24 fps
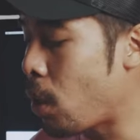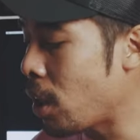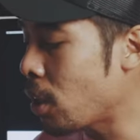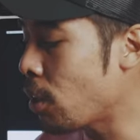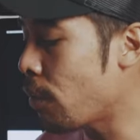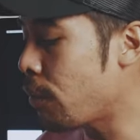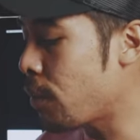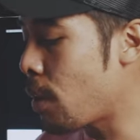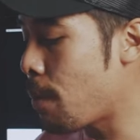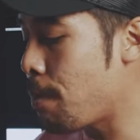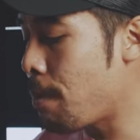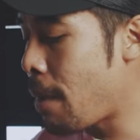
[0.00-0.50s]
one
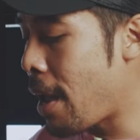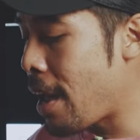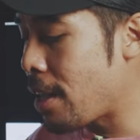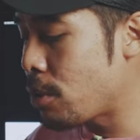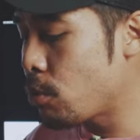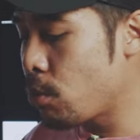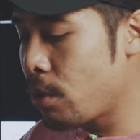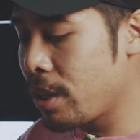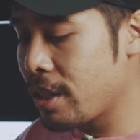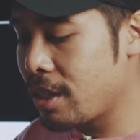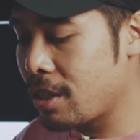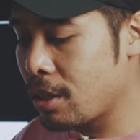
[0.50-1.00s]
of the
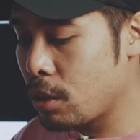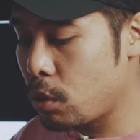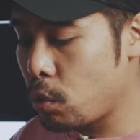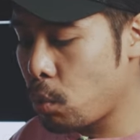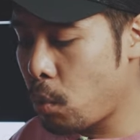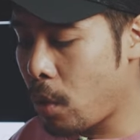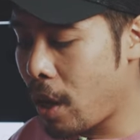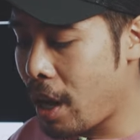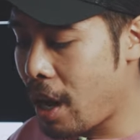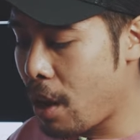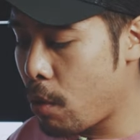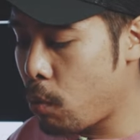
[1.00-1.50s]
main reasons
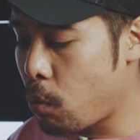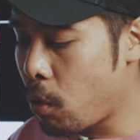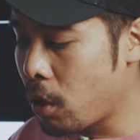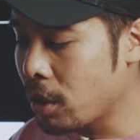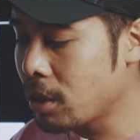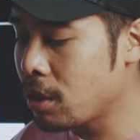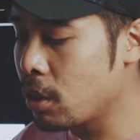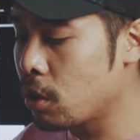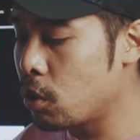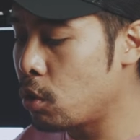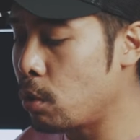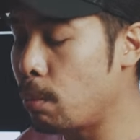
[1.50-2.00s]
why I
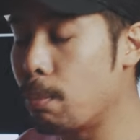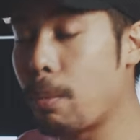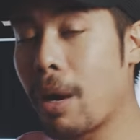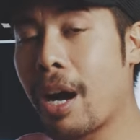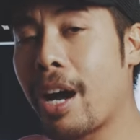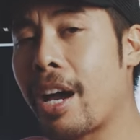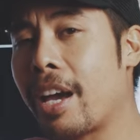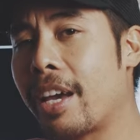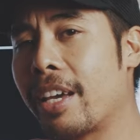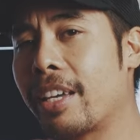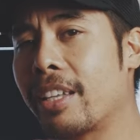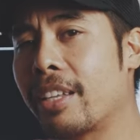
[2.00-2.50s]
wanted to
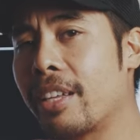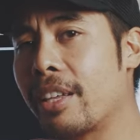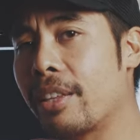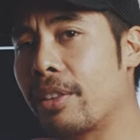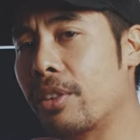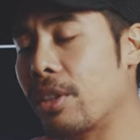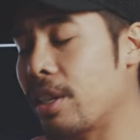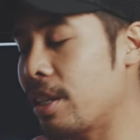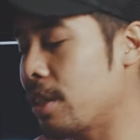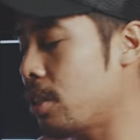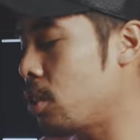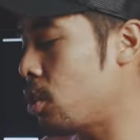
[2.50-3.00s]
buy
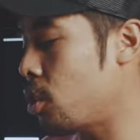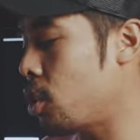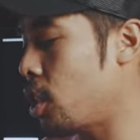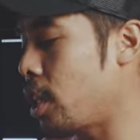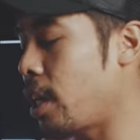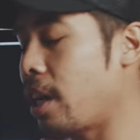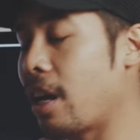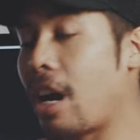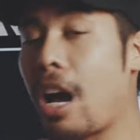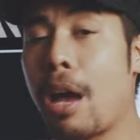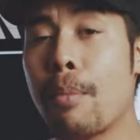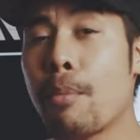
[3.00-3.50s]
this
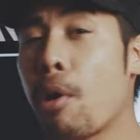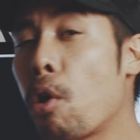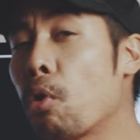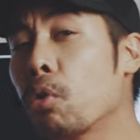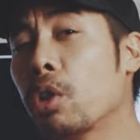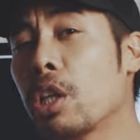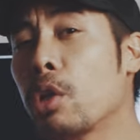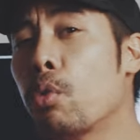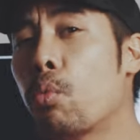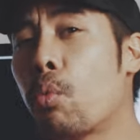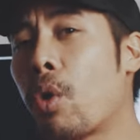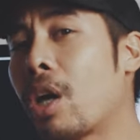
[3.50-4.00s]
chair, I'm
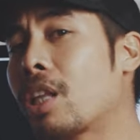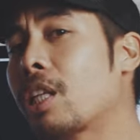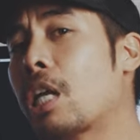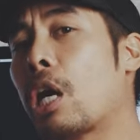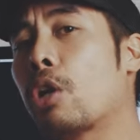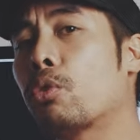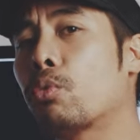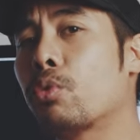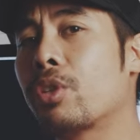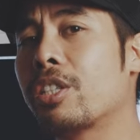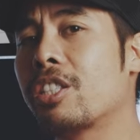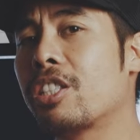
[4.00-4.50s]
only
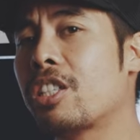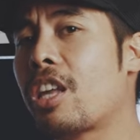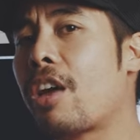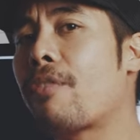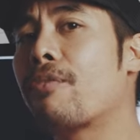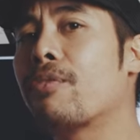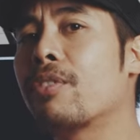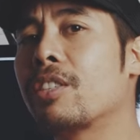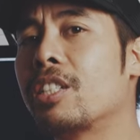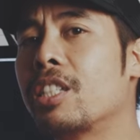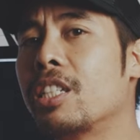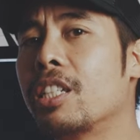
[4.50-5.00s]

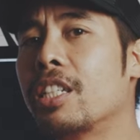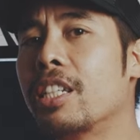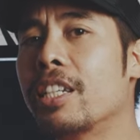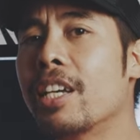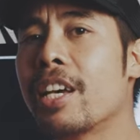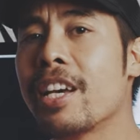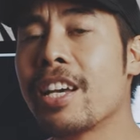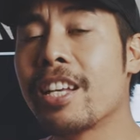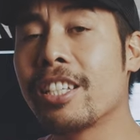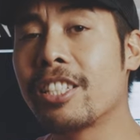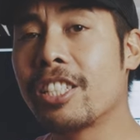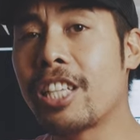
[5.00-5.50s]
170
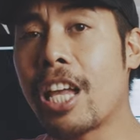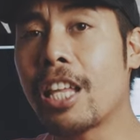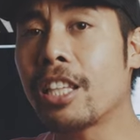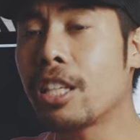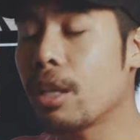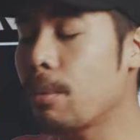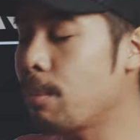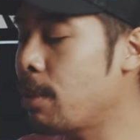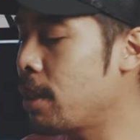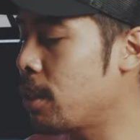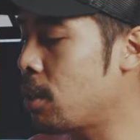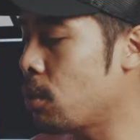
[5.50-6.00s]

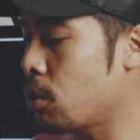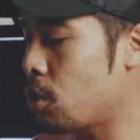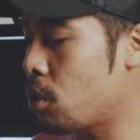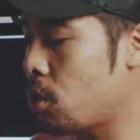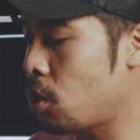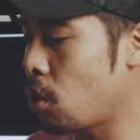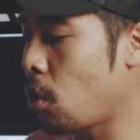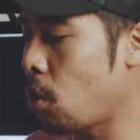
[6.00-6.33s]
centimeters